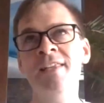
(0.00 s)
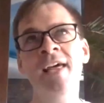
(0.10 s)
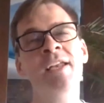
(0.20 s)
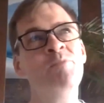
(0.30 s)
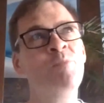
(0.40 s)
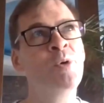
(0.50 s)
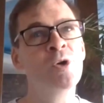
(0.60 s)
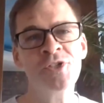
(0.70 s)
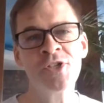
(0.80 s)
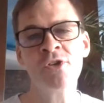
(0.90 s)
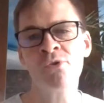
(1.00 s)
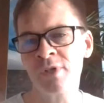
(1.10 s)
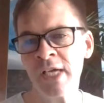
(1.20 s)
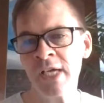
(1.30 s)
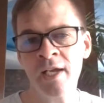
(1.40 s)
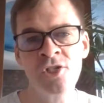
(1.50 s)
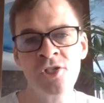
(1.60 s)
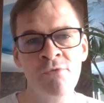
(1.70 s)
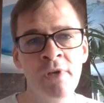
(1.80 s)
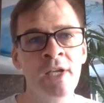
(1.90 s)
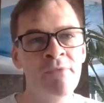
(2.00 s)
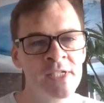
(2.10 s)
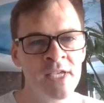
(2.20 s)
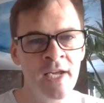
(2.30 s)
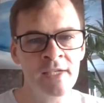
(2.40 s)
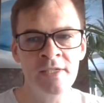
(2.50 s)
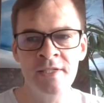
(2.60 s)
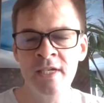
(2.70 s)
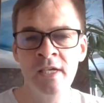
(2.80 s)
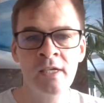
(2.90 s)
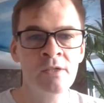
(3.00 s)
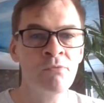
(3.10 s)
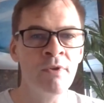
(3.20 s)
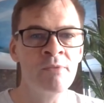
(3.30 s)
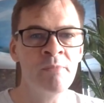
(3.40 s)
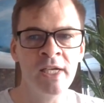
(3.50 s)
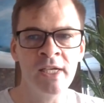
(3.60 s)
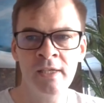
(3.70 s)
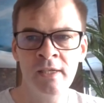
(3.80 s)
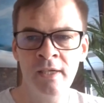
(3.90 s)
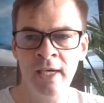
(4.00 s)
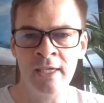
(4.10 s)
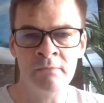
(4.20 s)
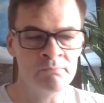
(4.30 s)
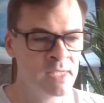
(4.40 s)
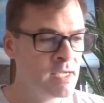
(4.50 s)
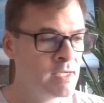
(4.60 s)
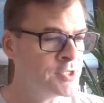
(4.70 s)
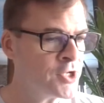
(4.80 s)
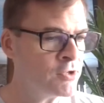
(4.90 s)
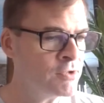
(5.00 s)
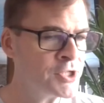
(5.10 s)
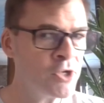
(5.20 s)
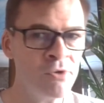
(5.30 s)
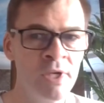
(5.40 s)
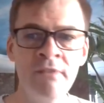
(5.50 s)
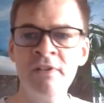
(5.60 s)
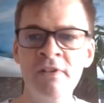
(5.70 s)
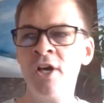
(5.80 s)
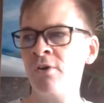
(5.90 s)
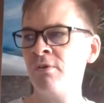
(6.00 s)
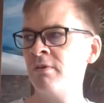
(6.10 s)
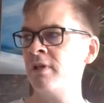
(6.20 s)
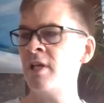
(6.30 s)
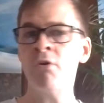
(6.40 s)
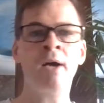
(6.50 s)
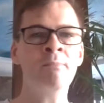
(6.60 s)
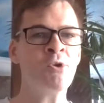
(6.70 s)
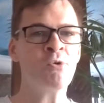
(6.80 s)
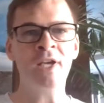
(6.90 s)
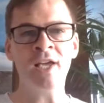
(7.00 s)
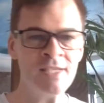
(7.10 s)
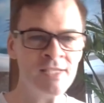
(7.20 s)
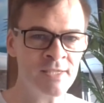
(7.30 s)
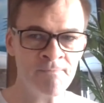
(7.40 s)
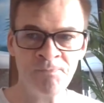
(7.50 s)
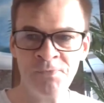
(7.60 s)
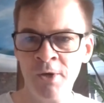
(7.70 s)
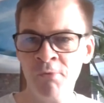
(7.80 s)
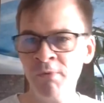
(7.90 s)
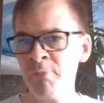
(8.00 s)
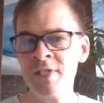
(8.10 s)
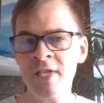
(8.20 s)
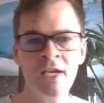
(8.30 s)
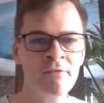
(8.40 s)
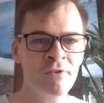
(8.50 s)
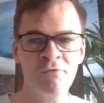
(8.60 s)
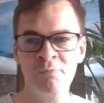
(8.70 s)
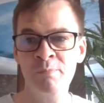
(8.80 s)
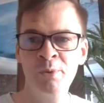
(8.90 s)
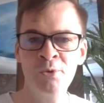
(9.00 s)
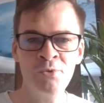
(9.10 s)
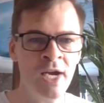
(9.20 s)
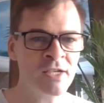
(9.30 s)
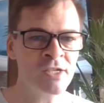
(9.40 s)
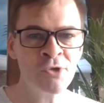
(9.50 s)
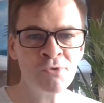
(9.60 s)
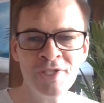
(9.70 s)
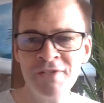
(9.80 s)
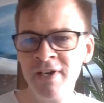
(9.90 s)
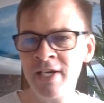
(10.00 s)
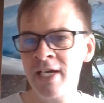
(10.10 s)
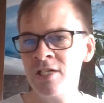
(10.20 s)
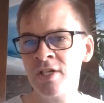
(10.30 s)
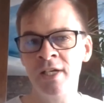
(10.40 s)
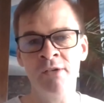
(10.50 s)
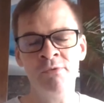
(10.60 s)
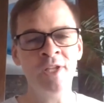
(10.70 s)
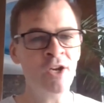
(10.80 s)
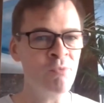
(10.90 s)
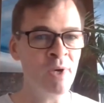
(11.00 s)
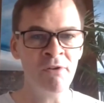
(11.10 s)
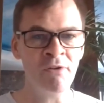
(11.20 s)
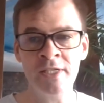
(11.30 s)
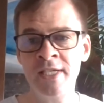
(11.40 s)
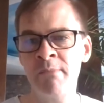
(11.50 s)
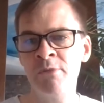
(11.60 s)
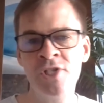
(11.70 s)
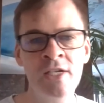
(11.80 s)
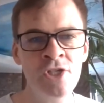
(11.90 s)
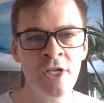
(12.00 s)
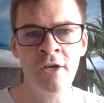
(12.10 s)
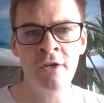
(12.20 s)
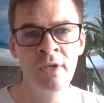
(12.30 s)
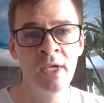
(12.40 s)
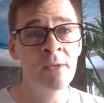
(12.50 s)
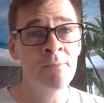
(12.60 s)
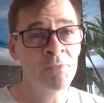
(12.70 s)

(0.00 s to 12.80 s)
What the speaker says: and that personal connection really resonates with me. So even though, I'm talking as a representative of Blue Dragon Children's Foundation, and we're an established NGO.